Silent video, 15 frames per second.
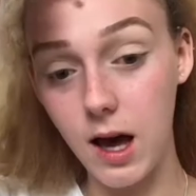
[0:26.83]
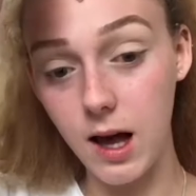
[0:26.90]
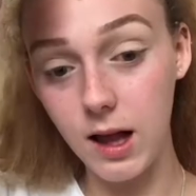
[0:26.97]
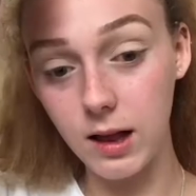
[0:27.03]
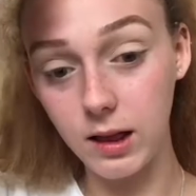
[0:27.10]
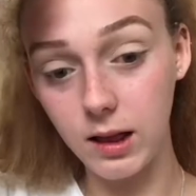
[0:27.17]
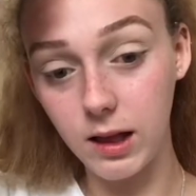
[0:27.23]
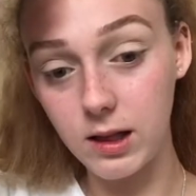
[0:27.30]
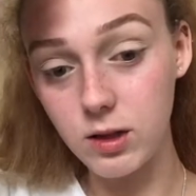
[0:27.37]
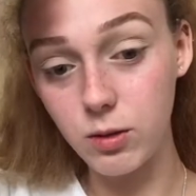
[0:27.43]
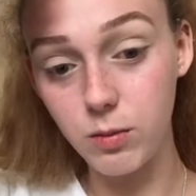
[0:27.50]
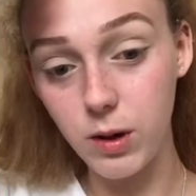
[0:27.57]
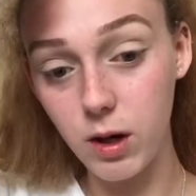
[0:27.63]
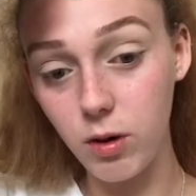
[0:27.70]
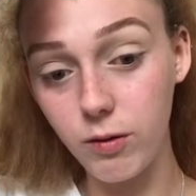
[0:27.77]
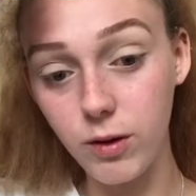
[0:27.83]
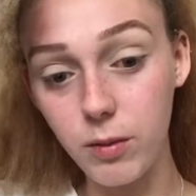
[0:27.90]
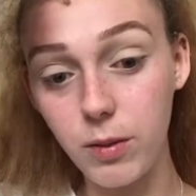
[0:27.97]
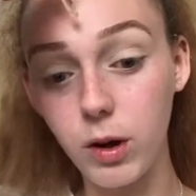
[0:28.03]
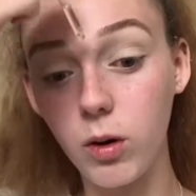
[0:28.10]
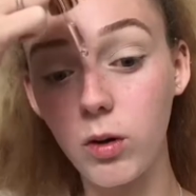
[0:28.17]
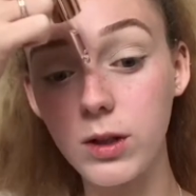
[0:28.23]
a little bit of
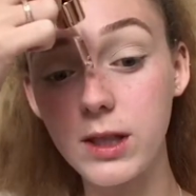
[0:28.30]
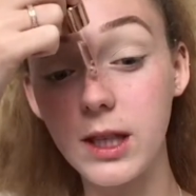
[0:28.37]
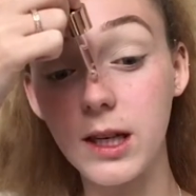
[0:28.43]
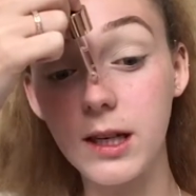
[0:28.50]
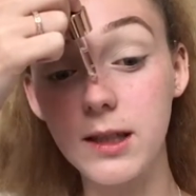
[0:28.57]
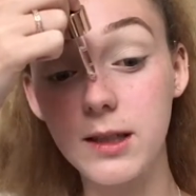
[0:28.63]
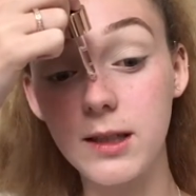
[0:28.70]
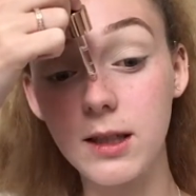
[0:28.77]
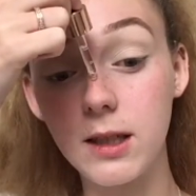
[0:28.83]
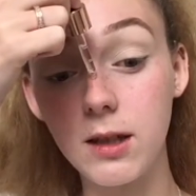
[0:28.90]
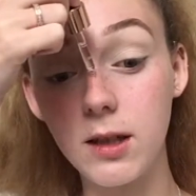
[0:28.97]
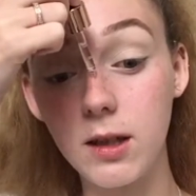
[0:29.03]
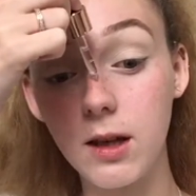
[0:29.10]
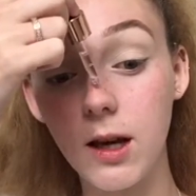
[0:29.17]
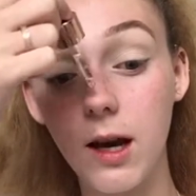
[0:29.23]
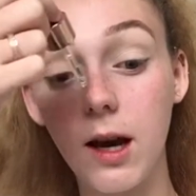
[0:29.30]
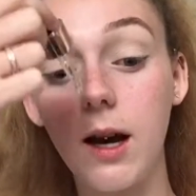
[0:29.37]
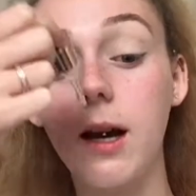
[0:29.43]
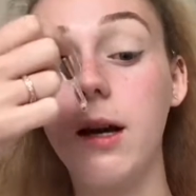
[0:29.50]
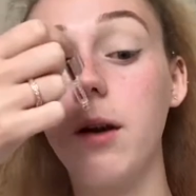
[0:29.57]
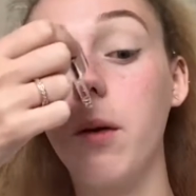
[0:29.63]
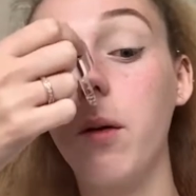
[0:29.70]
it because as
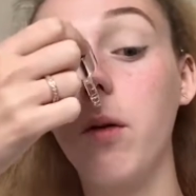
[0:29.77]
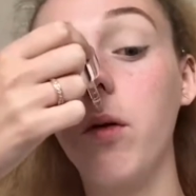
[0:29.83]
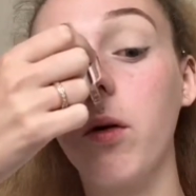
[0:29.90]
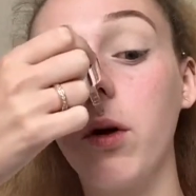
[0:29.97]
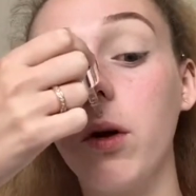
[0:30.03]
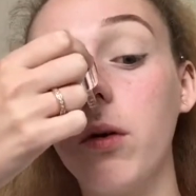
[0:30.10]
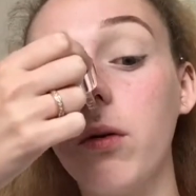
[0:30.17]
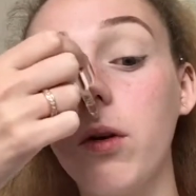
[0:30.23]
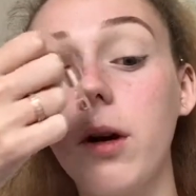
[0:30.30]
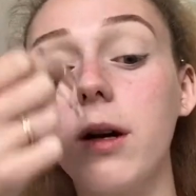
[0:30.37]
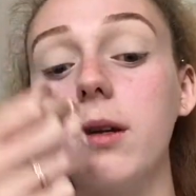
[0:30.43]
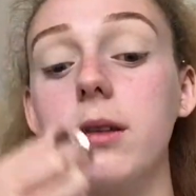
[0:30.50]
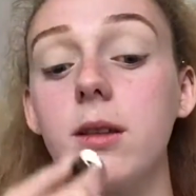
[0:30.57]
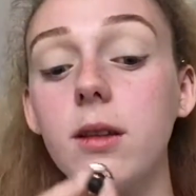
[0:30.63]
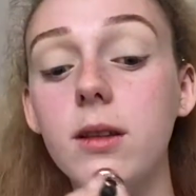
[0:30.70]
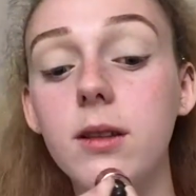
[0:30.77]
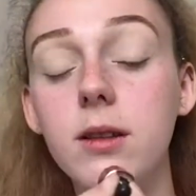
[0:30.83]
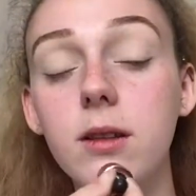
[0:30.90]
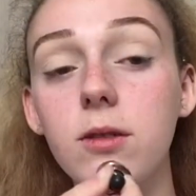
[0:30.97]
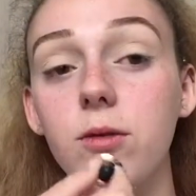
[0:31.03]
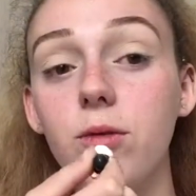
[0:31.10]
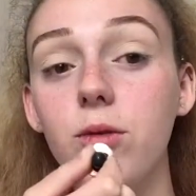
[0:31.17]
an oil it
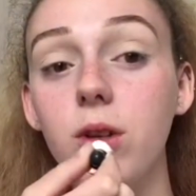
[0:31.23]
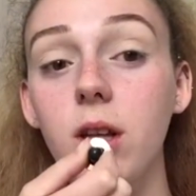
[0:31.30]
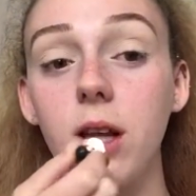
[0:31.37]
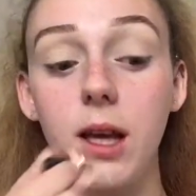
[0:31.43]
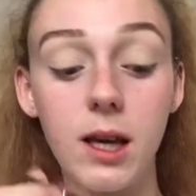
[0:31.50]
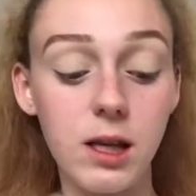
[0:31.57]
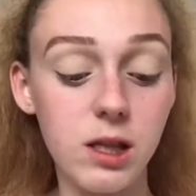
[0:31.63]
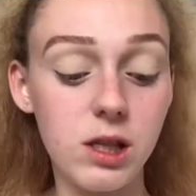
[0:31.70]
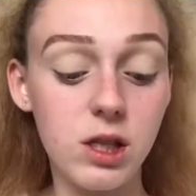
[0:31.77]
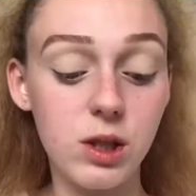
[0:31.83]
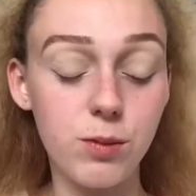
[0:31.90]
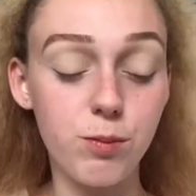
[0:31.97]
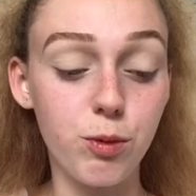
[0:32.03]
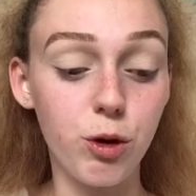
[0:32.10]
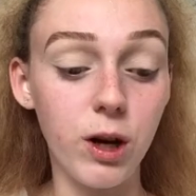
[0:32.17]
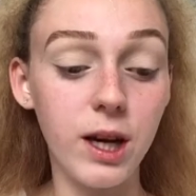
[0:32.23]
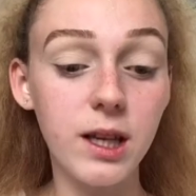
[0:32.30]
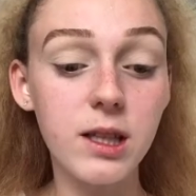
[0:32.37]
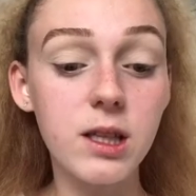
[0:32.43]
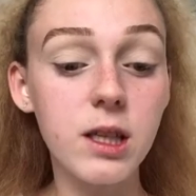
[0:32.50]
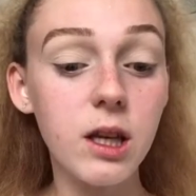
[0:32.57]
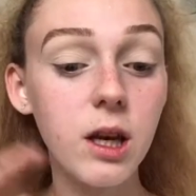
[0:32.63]
does really
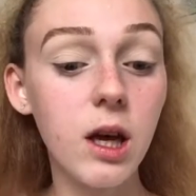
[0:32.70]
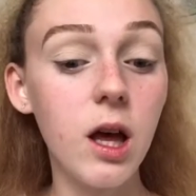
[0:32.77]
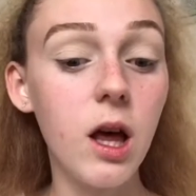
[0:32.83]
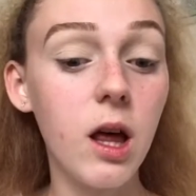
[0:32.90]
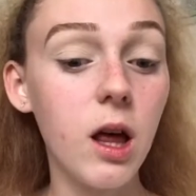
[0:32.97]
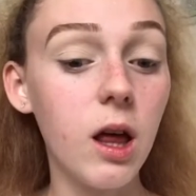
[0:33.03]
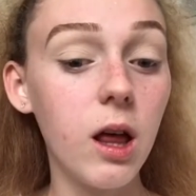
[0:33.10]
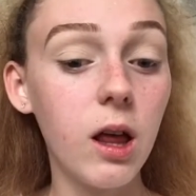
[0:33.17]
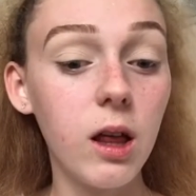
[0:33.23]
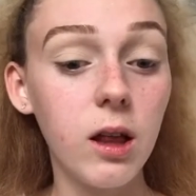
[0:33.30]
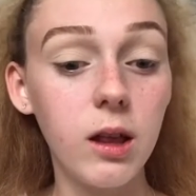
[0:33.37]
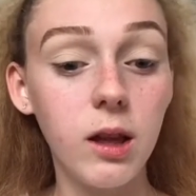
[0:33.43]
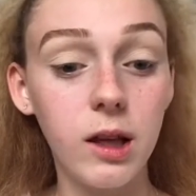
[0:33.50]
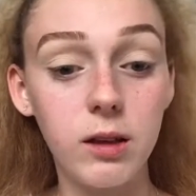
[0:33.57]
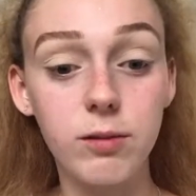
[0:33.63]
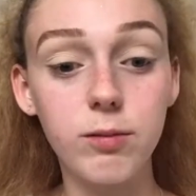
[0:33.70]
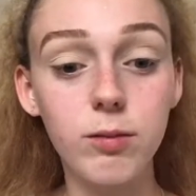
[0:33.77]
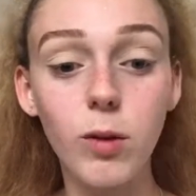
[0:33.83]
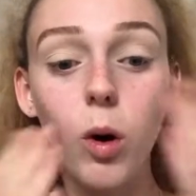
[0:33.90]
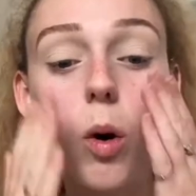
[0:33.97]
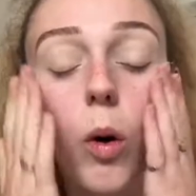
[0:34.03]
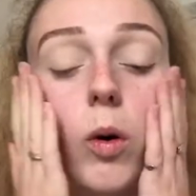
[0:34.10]
spread like
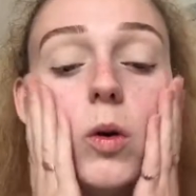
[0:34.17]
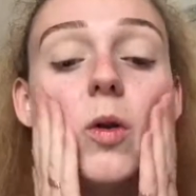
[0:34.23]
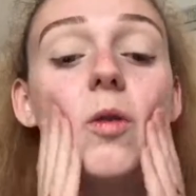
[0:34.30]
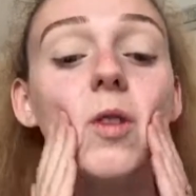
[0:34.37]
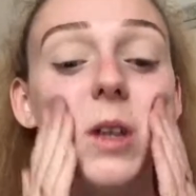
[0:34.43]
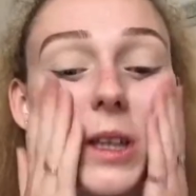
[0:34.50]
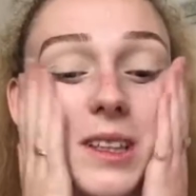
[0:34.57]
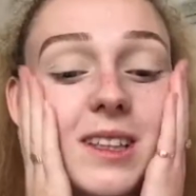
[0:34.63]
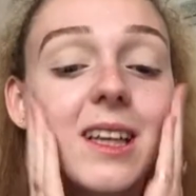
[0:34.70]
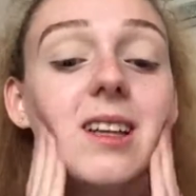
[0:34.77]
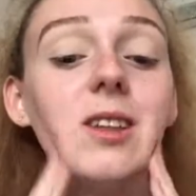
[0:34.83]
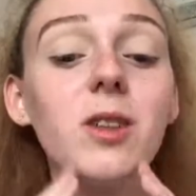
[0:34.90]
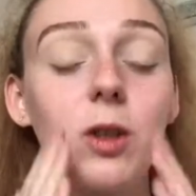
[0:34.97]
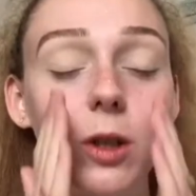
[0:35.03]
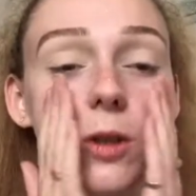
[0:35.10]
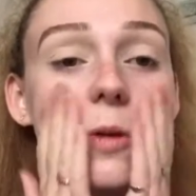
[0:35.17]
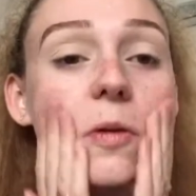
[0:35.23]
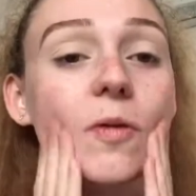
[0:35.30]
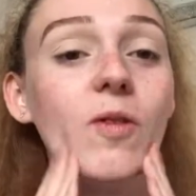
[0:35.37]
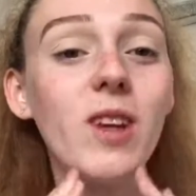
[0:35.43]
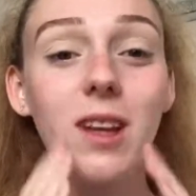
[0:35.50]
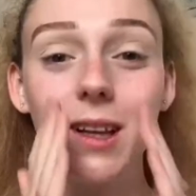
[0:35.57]
all over your skin, so you
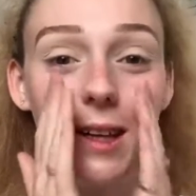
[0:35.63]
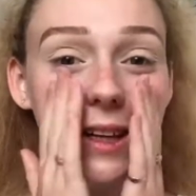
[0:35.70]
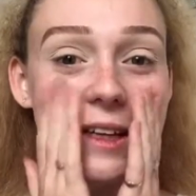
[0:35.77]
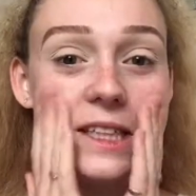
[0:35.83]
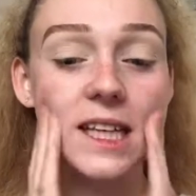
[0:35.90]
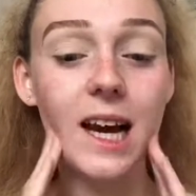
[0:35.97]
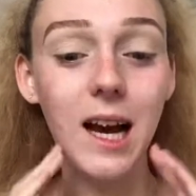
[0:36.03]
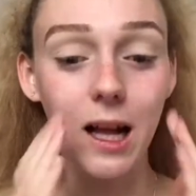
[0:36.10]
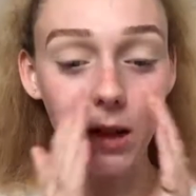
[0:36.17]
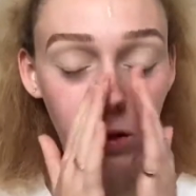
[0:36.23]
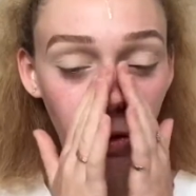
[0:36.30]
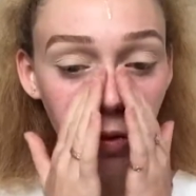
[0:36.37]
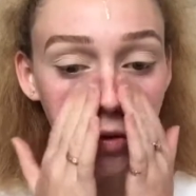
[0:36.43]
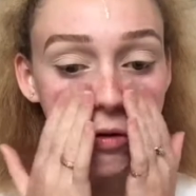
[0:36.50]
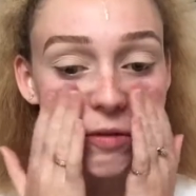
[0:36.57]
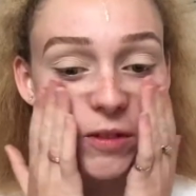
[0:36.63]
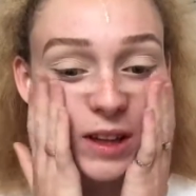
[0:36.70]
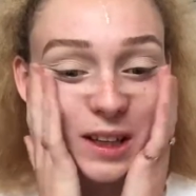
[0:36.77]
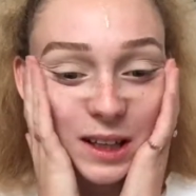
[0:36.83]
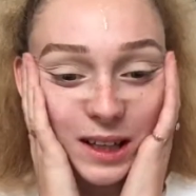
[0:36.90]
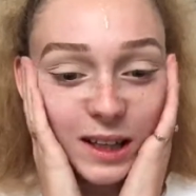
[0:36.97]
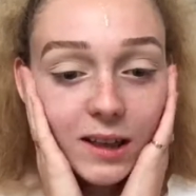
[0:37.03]
don't really need a lot of
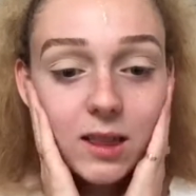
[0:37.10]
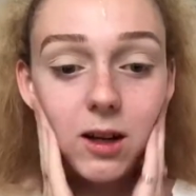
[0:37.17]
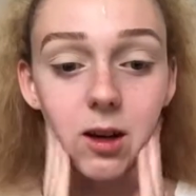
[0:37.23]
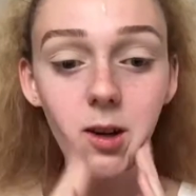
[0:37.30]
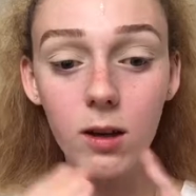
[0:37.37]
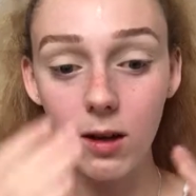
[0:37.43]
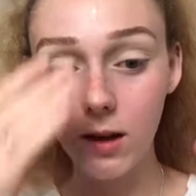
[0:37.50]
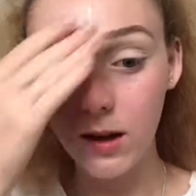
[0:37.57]
it either.